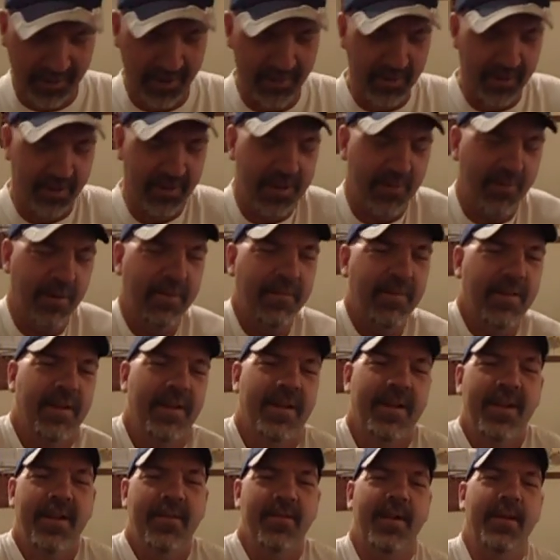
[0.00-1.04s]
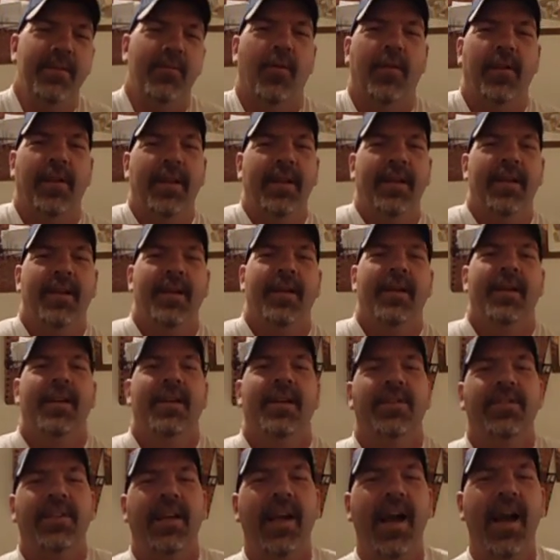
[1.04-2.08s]
come here. Come on. Meet Marley.
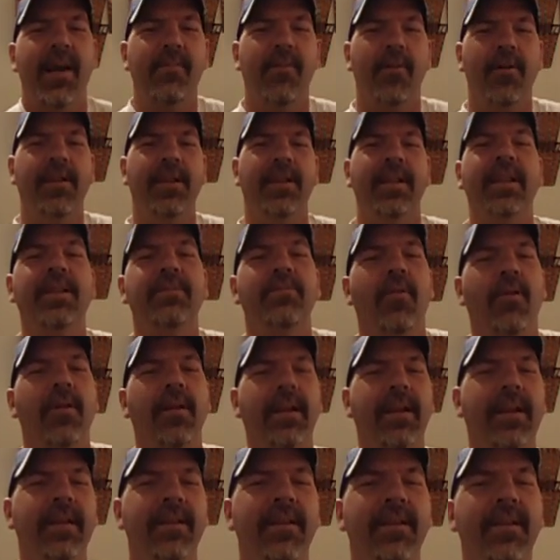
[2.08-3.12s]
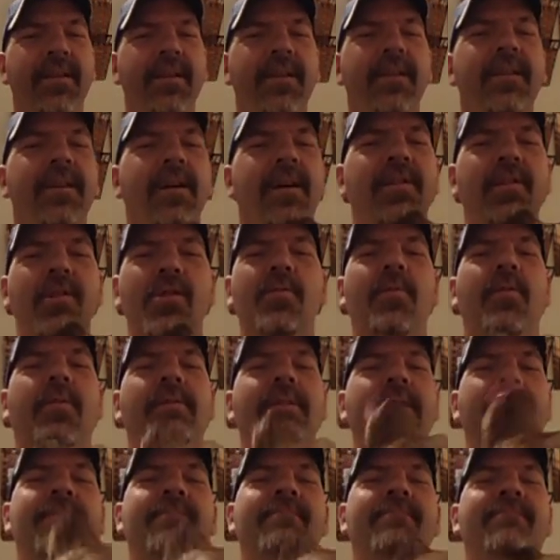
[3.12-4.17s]
Say hi, Marley. This is Marley. Hello,
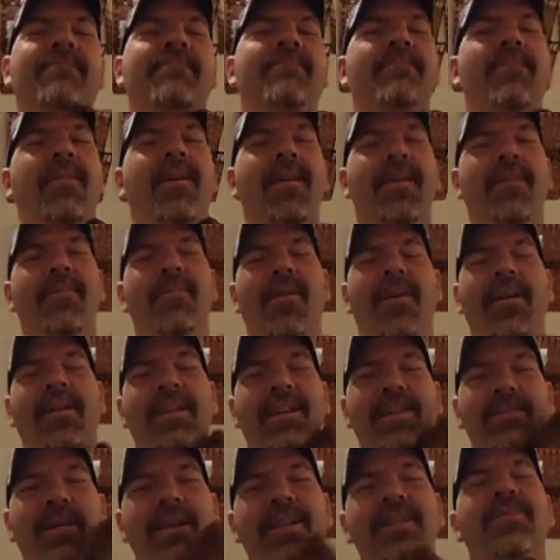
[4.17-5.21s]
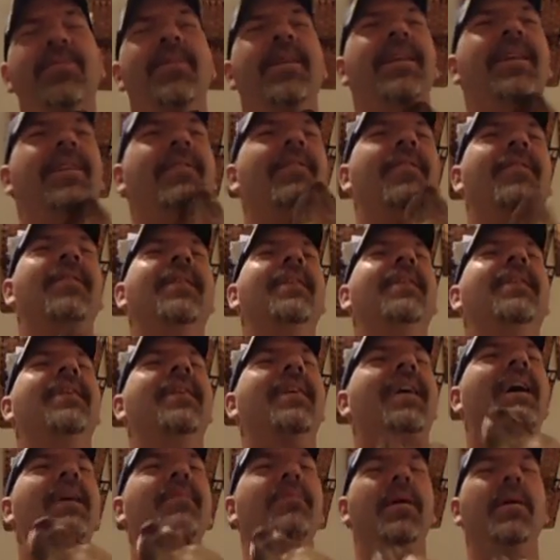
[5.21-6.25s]
Marley. Marley's my sweetie girl.
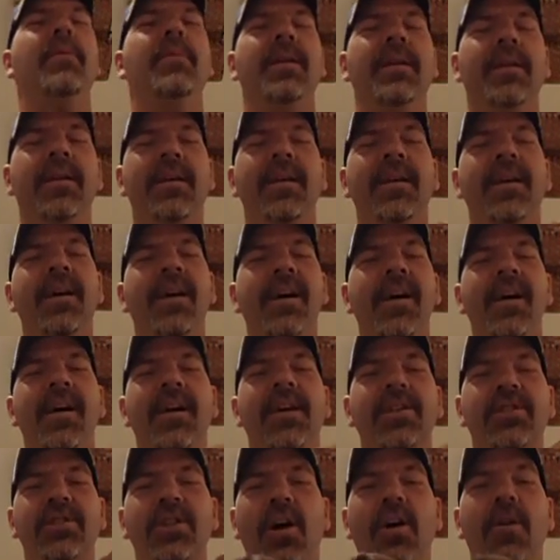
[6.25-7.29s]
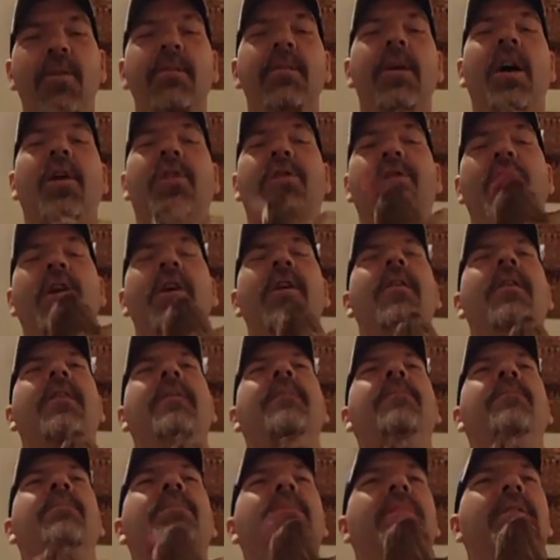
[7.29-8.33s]
Hi, baby. So,
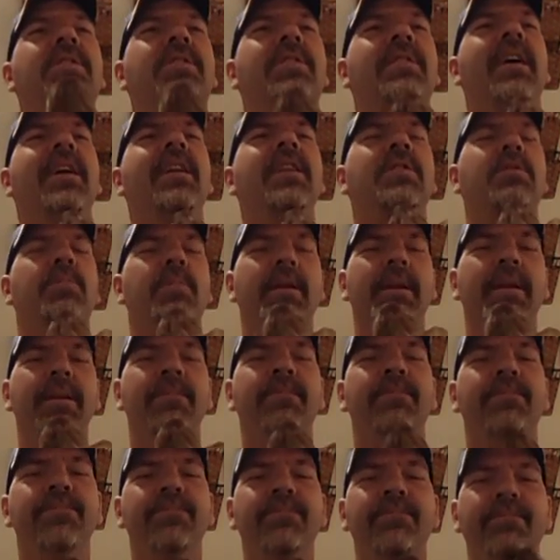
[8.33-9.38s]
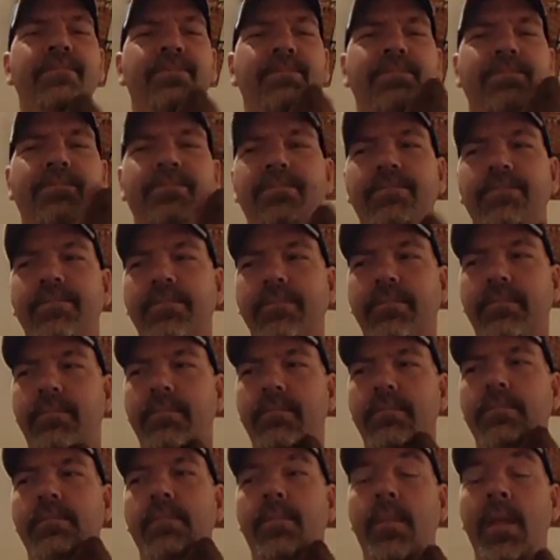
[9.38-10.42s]
Athearn sends me,
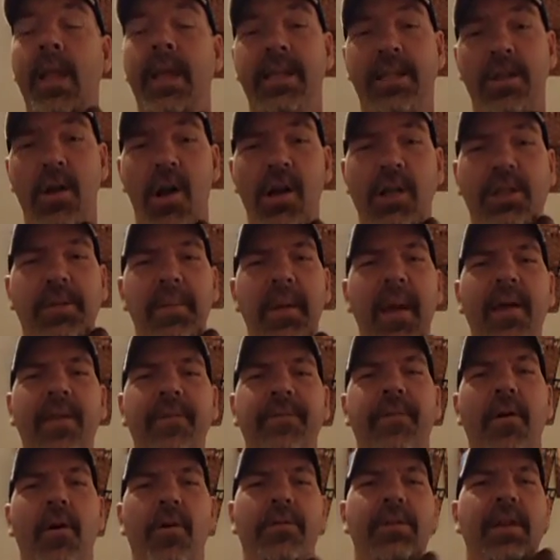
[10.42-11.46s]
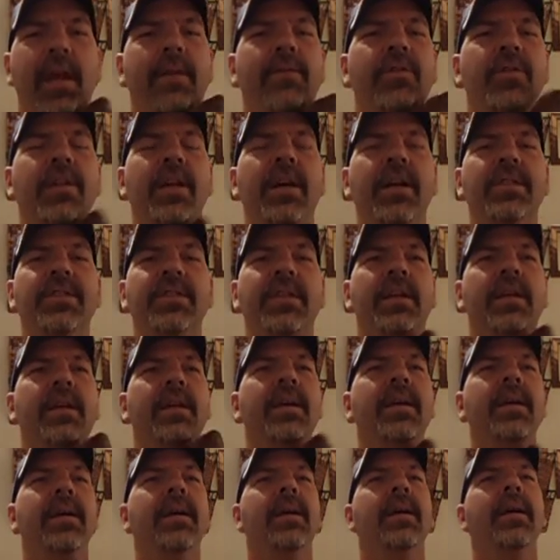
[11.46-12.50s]
he talks to me on the phone, David does,
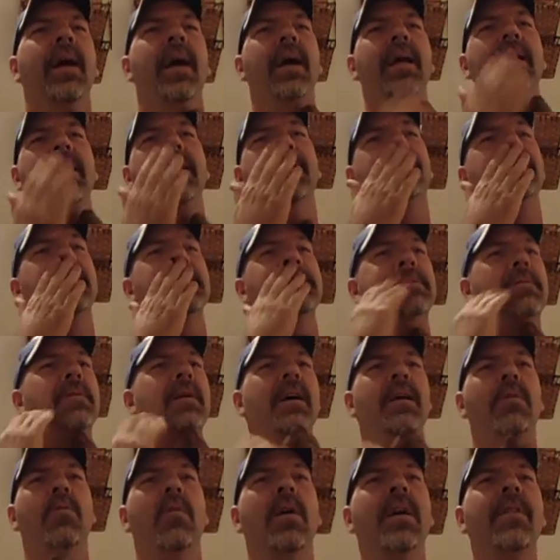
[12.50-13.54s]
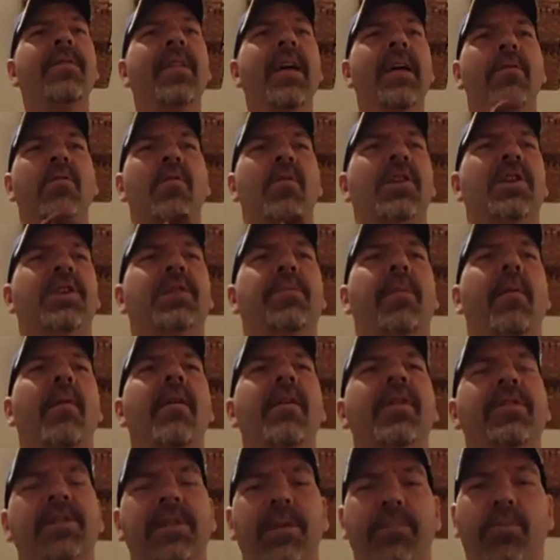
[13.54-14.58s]
and he says, "Well, we've never
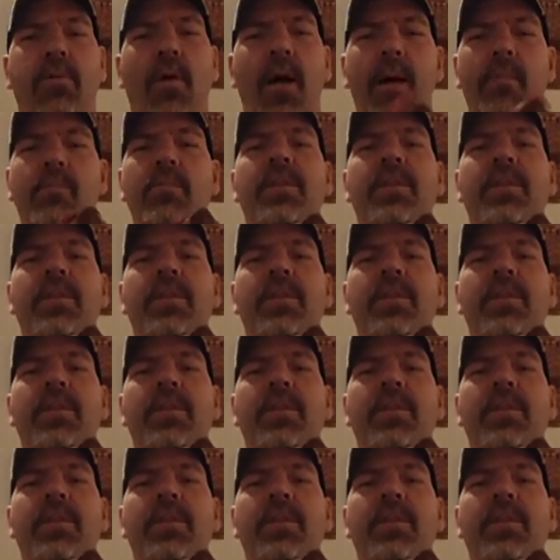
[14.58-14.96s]
experienced a problem